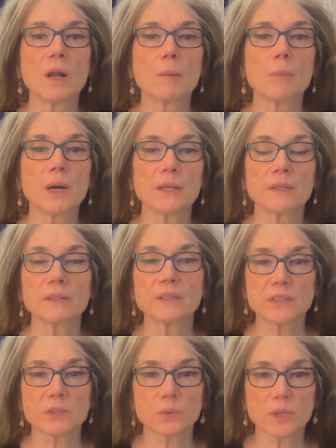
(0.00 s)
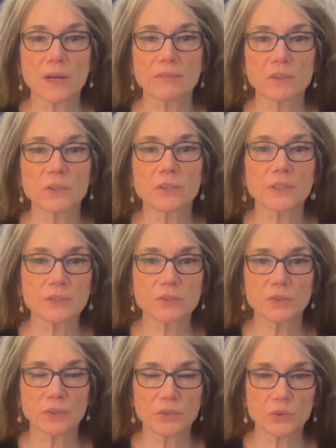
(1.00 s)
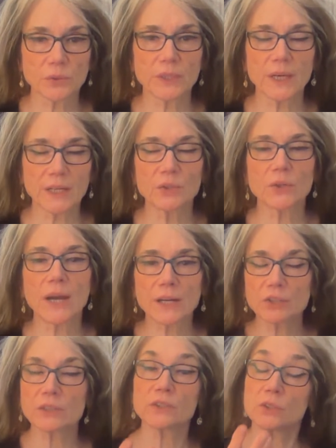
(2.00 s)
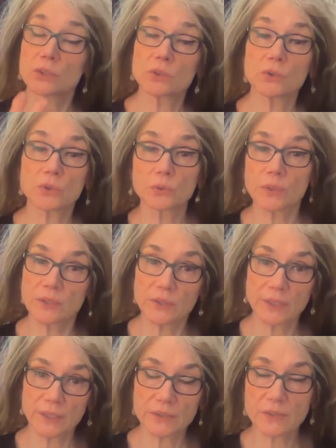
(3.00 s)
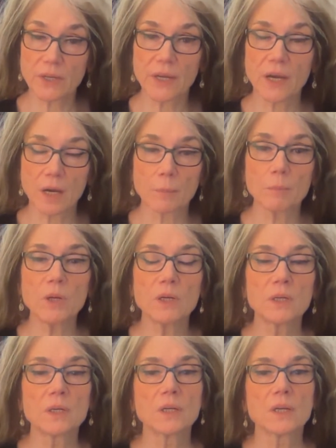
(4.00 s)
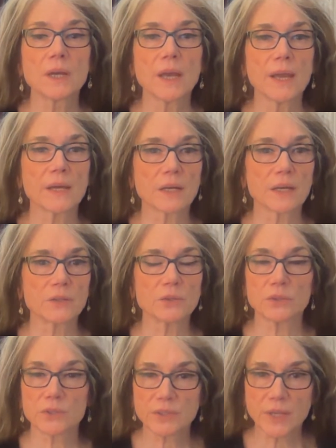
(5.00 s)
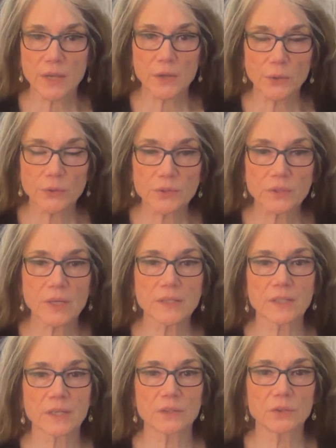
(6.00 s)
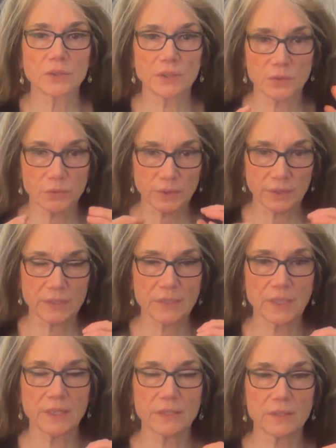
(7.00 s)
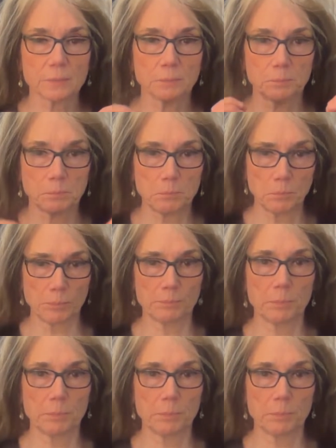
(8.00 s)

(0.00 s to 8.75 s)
But this is what I've learned. These are the three. I do actually just do three things. I hum, and I do the scales, and then I do this really intense thing.